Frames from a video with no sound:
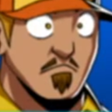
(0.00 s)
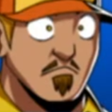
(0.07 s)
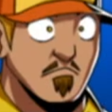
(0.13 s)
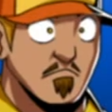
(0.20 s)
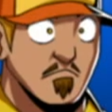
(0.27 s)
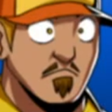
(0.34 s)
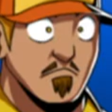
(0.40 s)

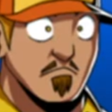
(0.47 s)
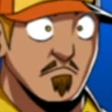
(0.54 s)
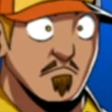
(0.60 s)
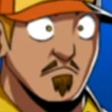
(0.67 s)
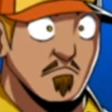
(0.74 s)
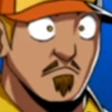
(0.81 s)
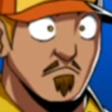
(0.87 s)

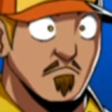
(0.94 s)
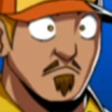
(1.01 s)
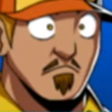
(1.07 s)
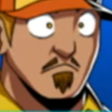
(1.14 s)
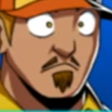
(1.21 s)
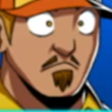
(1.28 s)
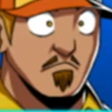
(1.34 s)

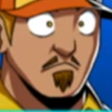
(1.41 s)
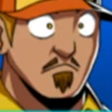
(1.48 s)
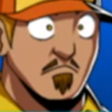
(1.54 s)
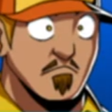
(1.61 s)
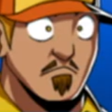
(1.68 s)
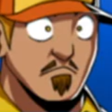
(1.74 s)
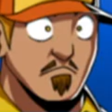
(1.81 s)

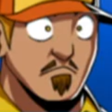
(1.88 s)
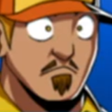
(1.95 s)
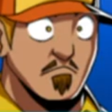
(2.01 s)
[no speech]